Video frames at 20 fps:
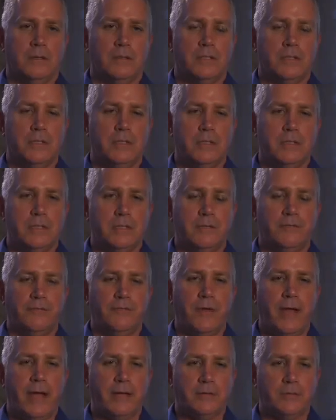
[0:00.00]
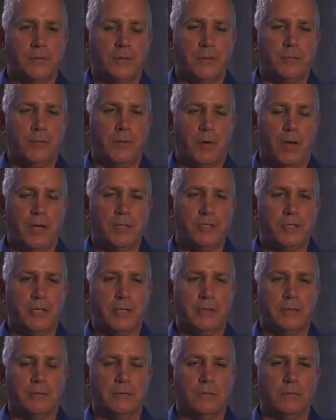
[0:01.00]
The CDC Factory
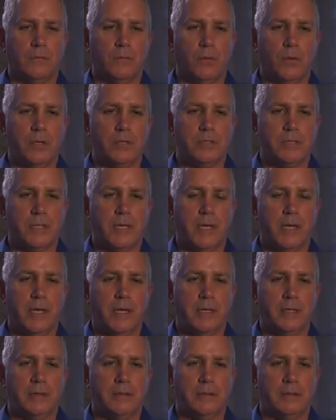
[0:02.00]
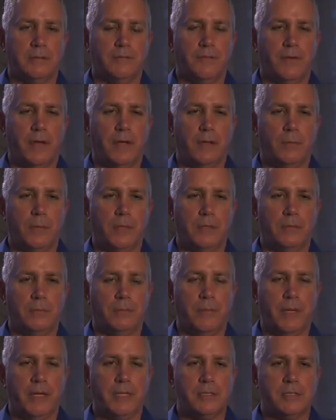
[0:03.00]
project was a
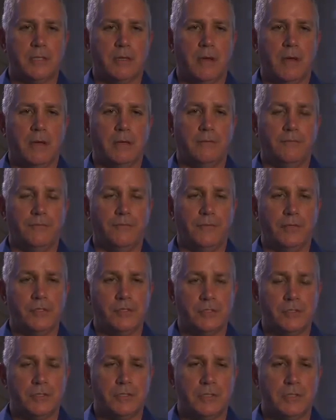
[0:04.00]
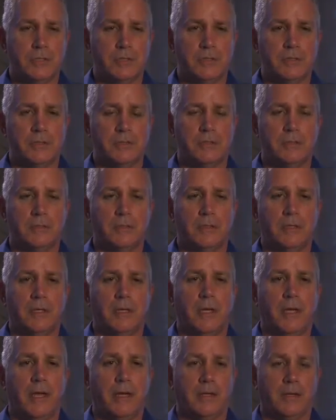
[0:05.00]
development based on efficiencies
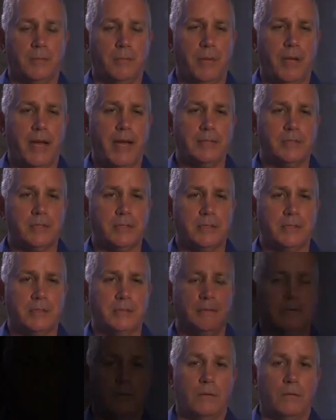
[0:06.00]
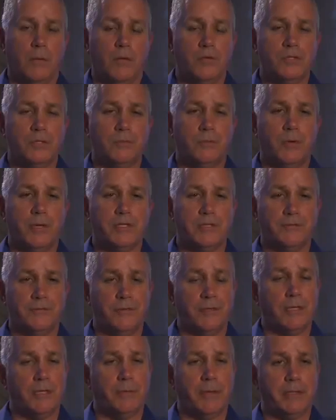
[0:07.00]
and capacity. The most impressive
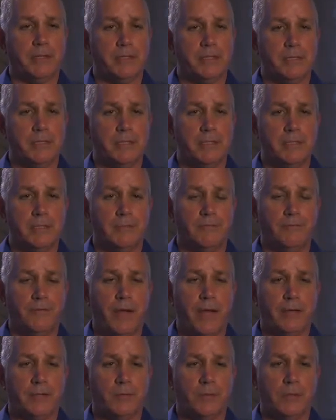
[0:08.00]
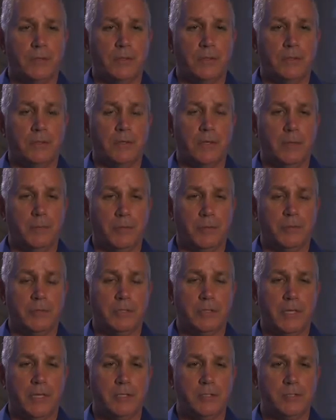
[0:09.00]
thing about the CDC Factory
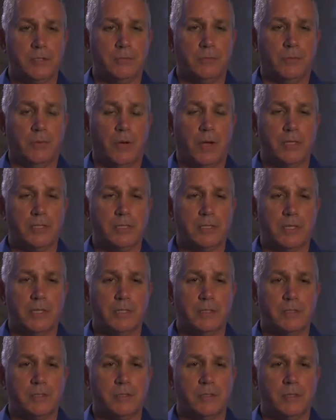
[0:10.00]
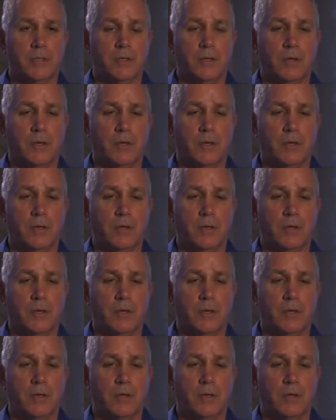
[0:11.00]
implementation process